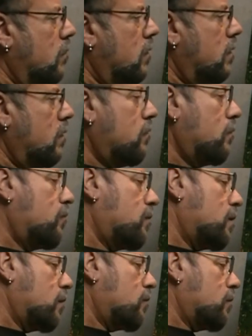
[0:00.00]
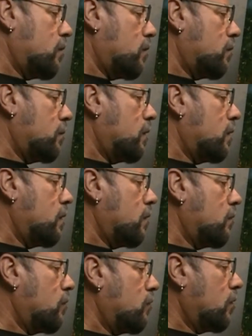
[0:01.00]
I'm going to just touch a little bit in
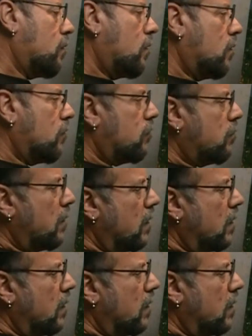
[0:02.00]
those areas back